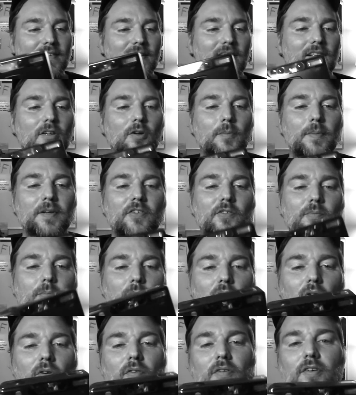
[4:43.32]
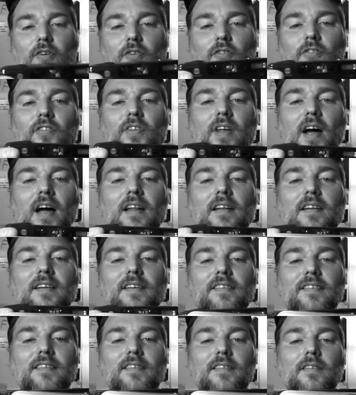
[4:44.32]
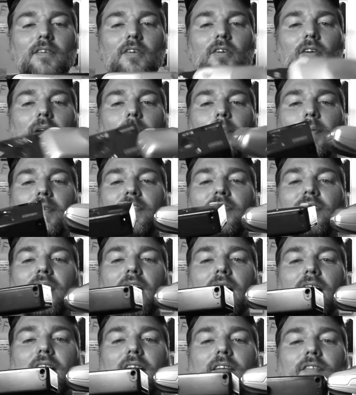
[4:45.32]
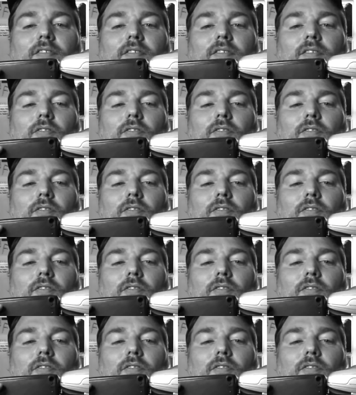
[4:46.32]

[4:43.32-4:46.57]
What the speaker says: a little bit smaller than your stylus, your Olympus stylus.